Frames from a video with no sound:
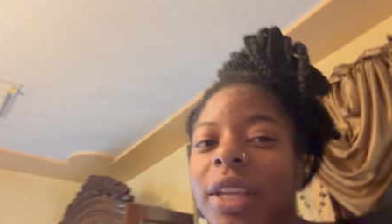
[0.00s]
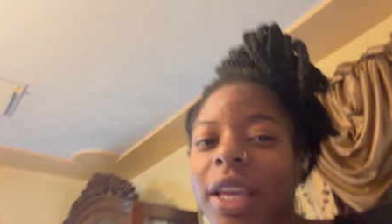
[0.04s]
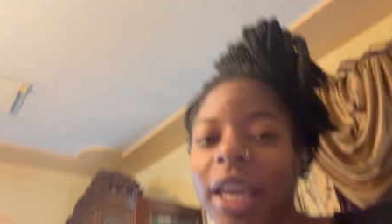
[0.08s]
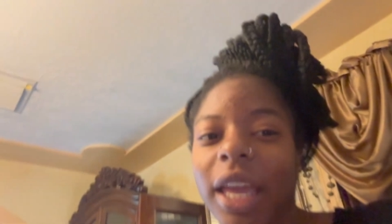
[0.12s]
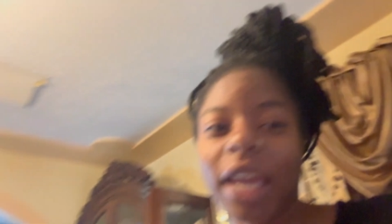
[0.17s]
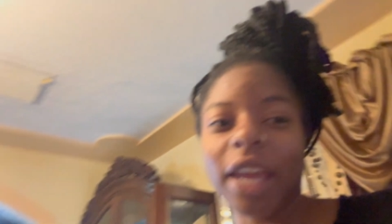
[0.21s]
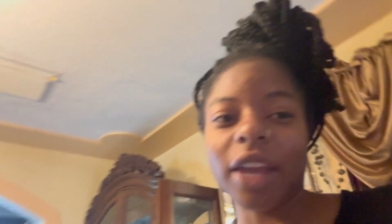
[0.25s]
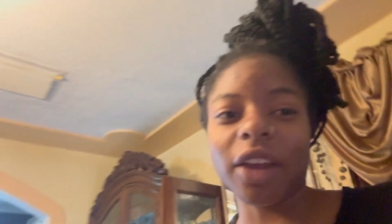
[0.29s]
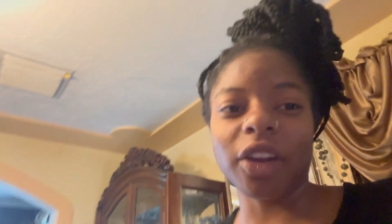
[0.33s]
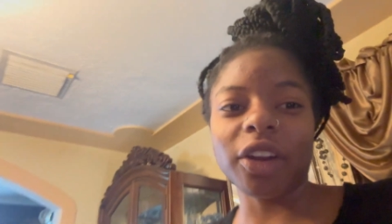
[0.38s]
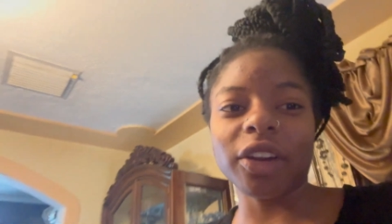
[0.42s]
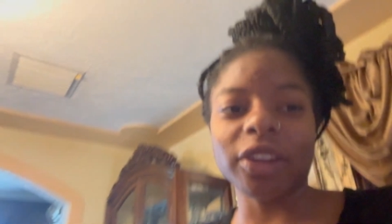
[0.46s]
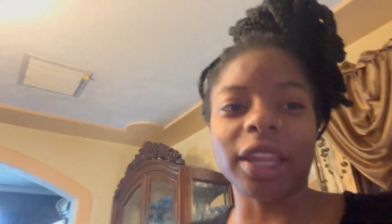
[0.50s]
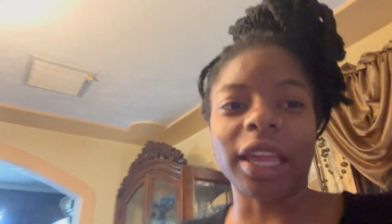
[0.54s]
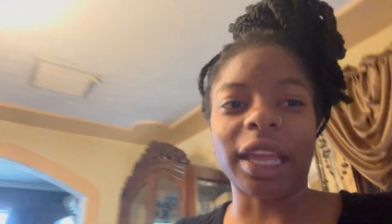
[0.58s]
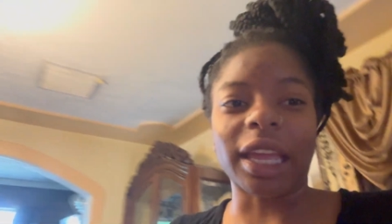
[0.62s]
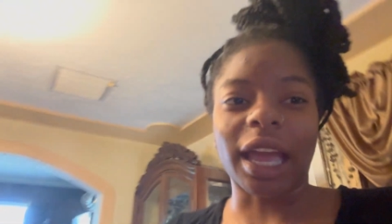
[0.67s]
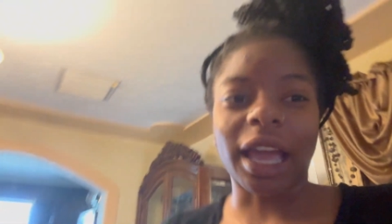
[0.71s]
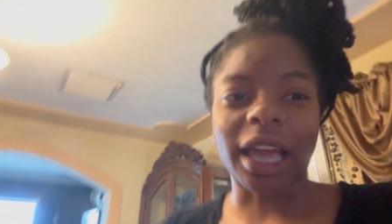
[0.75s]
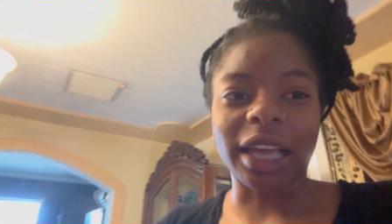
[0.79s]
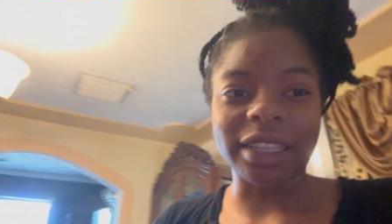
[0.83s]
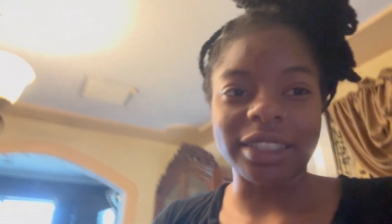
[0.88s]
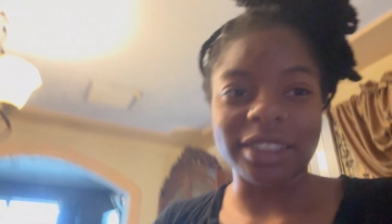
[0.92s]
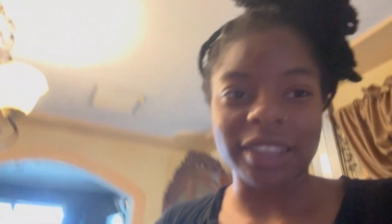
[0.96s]
it hurt like
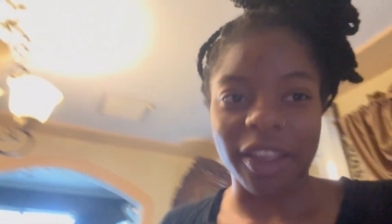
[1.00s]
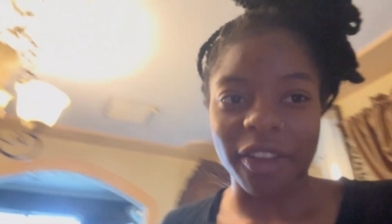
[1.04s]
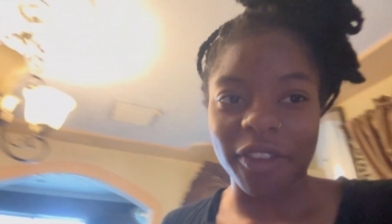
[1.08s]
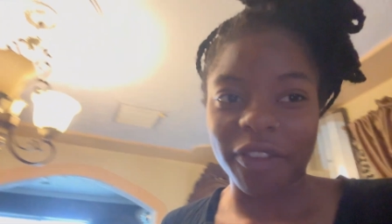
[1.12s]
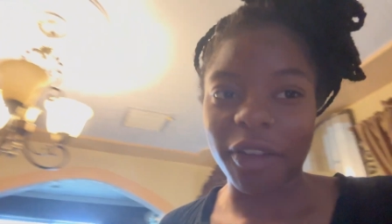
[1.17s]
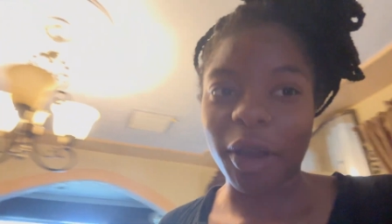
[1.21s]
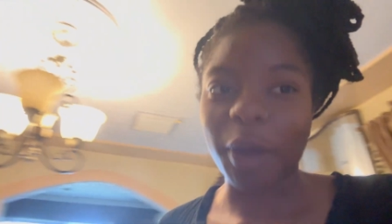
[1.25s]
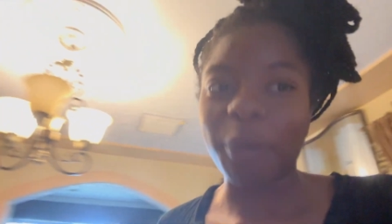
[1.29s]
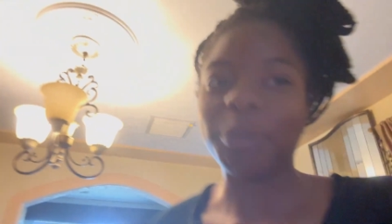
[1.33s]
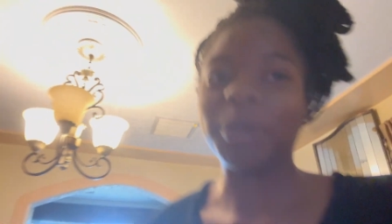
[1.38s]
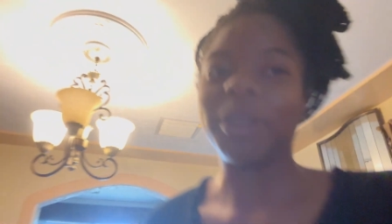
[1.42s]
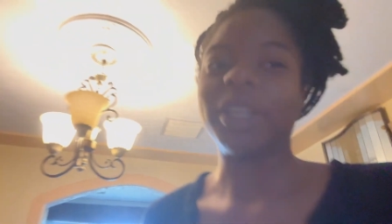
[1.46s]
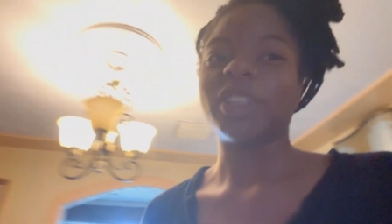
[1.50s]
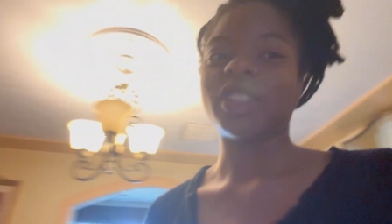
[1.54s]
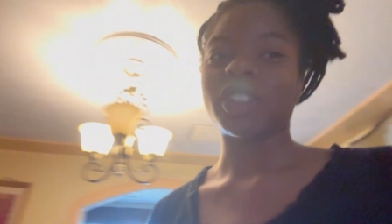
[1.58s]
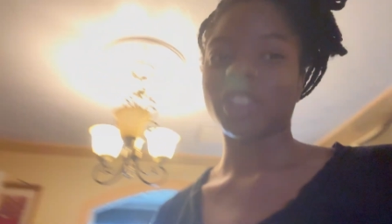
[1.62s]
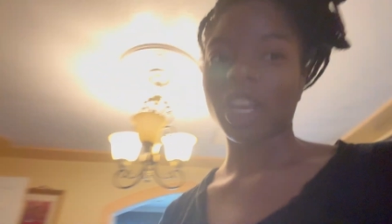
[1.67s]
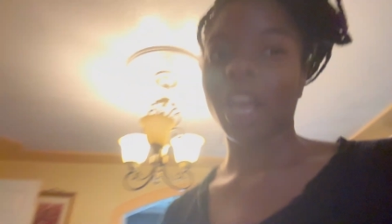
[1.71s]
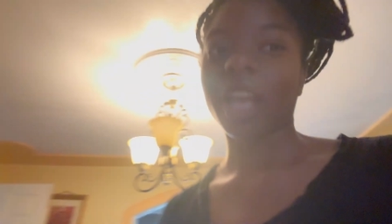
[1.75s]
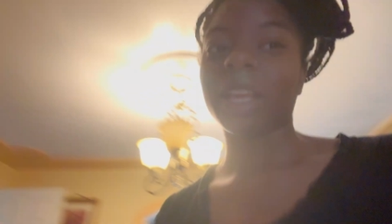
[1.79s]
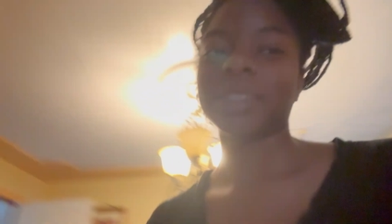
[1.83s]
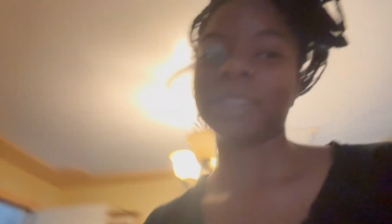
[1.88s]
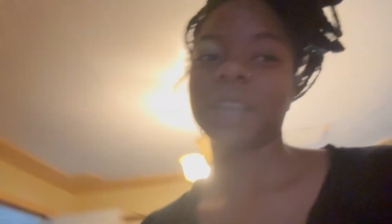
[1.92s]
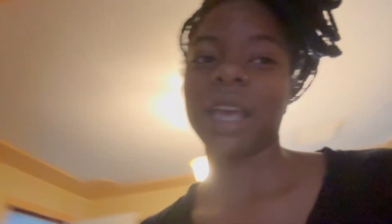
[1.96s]
I could say fuck being
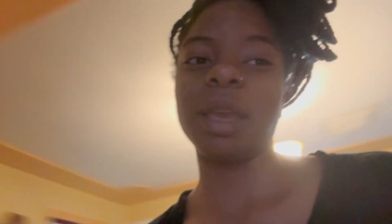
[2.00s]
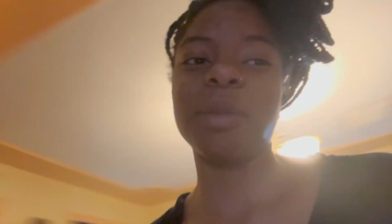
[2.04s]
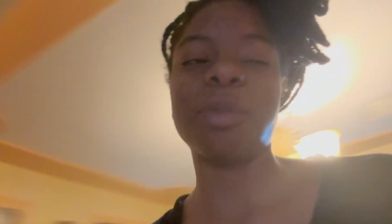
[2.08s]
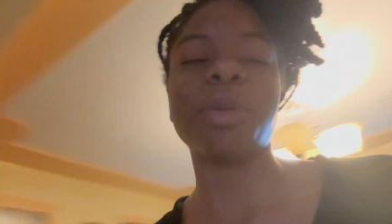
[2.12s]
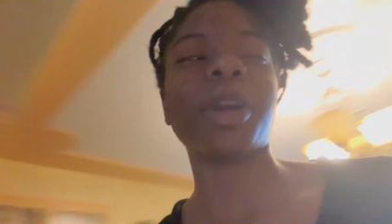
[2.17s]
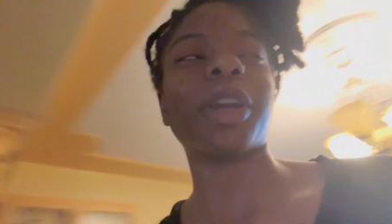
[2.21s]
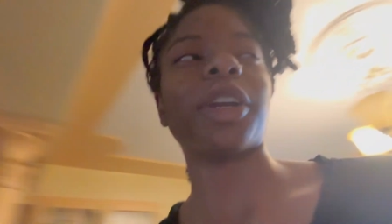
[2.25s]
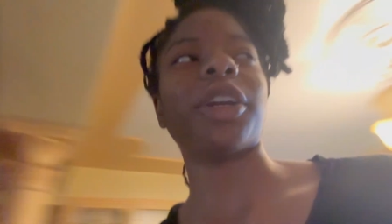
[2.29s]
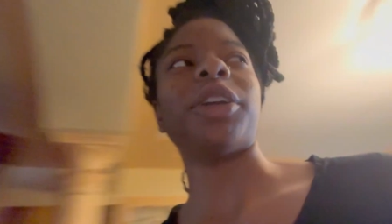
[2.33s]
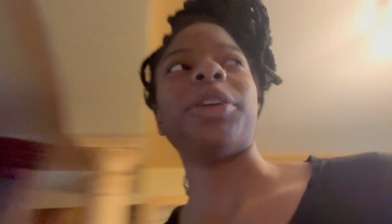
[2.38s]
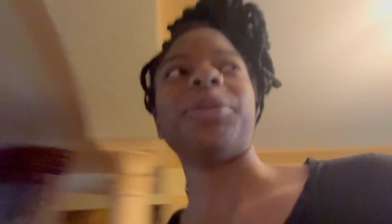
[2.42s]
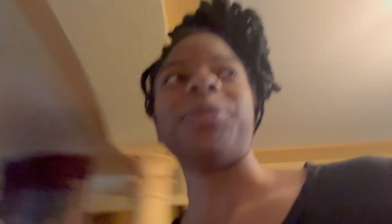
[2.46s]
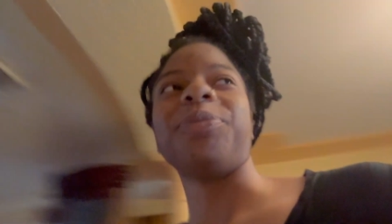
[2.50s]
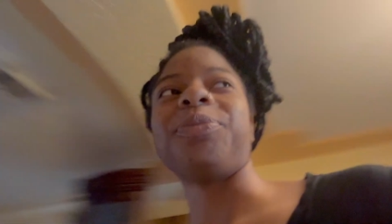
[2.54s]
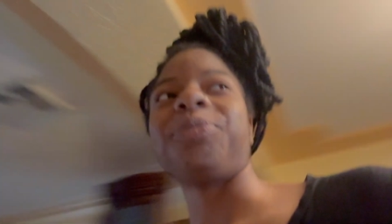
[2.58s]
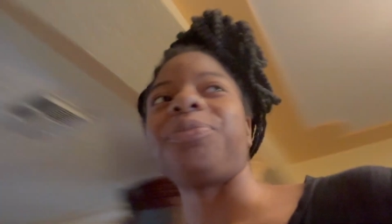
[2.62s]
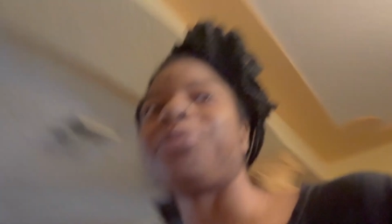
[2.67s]
shot type hurt.